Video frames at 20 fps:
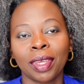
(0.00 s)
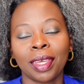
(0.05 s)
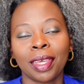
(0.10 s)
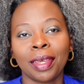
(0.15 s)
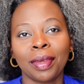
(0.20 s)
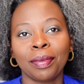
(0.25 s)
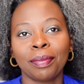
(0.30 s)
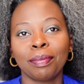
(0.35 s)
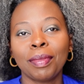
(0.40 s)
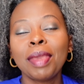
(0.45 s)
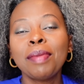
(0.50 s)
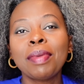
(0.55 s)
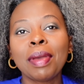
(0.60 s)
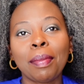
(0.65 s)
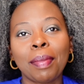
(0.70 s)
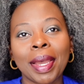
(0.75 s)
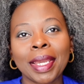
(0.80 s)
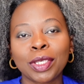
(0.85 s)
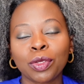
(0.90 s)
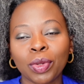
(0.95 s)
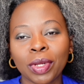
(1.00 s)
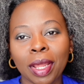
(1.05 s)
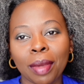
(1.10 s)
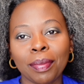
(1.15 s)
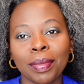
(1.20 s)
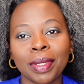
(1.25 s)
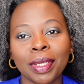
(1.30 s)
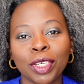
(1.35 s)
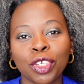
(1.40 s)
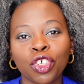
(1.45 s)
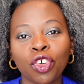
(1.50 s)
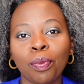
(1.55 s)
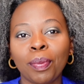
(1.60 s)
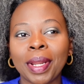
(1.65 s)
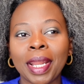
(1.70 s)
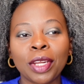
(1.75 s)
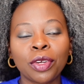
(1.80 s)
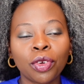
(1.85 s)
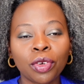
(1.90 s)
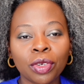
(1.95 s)
uh, maybe I buy it when I'm in the shop,
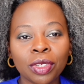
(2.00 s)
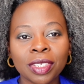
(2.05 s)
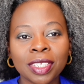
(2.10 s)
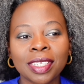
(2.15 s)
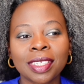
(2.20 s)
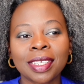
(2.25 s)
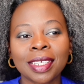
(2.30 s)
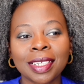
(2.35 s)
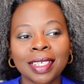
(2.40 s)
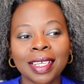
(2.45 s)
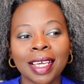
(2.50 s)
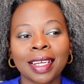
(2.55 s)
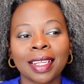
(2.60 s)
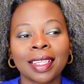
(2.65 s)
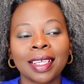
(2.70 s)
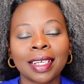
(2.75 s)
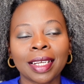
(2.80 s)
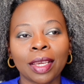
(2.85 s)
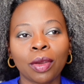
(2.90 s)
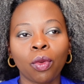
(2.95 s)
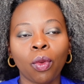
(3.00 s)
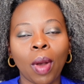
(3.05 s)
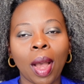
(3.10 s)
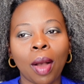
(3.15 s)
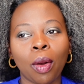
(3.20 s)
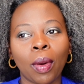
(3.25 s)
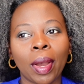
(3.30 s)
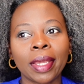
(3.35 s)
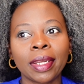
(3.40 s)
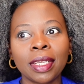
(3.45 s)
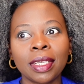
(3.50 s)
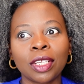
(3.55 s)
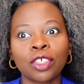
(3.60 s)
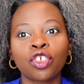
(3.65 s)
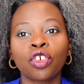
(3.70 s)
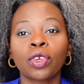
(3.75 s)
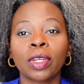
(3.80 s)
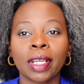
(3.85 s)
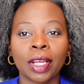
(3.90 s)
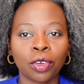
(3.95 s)
but I don't sit here and think like, wow, I need a
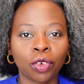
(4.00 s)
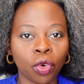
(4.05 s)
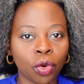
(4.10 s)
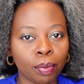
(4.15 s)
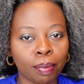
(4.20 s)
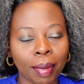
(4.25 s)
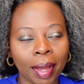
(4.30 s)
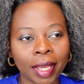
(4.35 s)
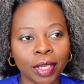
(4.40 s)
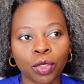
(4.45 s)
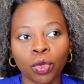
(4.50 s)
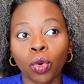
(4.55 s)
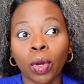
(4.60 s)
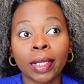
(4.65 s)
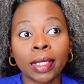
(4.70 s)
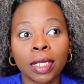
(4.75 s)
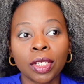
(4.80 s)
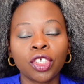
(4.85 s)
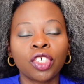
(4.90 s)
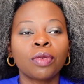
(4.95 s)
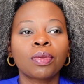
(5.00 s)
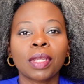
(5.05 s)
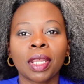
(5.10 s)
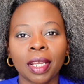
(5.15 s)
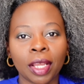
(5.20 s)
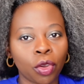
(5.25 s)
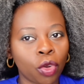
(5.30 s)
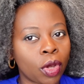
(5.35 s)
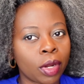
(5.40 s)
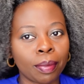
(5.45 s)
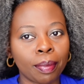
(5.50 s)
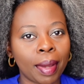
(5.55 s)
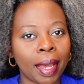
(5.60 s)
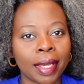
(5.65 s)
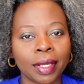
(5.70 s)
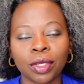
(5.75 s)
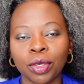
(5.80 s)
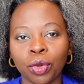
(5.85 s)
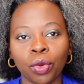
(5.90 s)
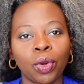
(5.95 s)
chocolate and go and buy it, or I need chips and I go and buy
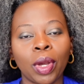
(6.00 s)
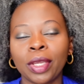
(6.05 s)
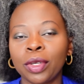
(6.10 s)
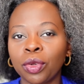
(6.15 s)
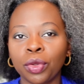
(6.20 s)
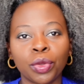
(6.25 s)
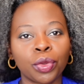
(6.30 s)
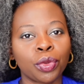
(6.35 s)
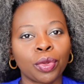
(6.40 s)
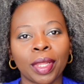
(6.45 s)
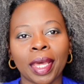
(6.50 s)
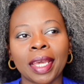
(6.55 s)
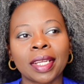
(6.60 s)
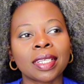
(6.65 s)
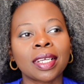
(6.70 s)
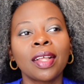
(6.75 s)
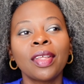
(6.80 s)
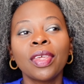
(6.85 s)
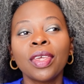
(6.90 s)
it. No, I don't do that.